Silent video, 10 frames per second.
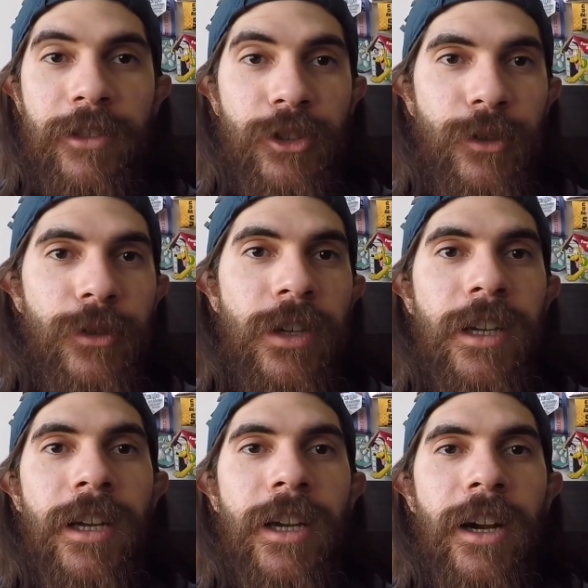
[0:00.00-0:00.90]
So
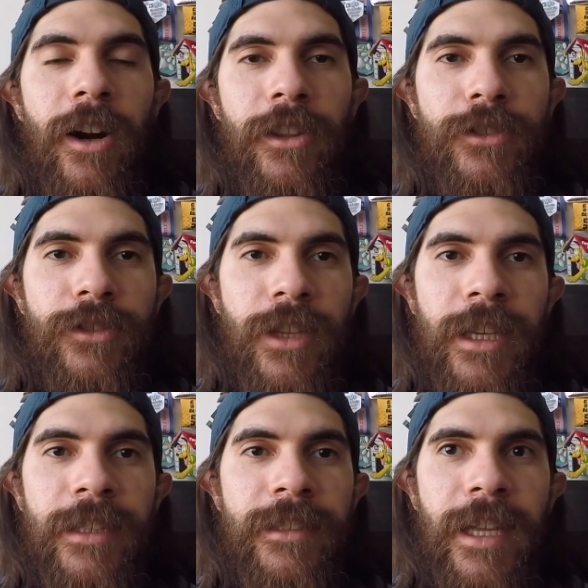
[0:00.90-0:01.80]
all those
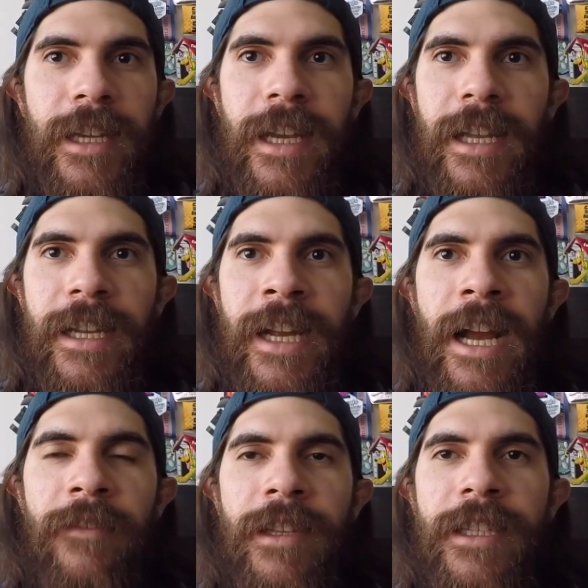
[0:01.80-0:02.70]
things, like I didn't
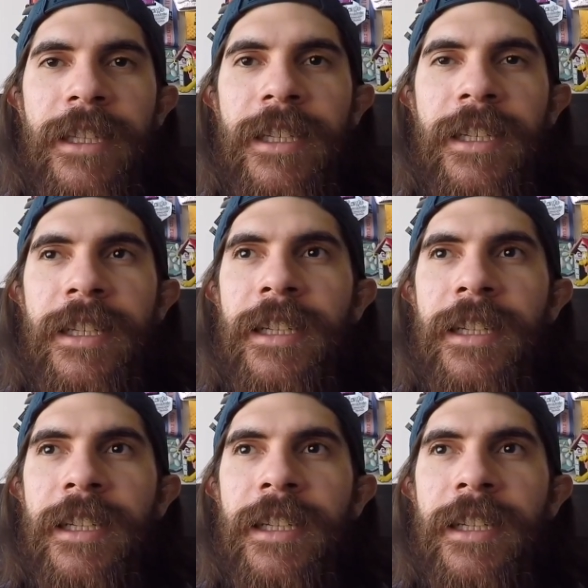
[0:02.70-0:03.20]
have any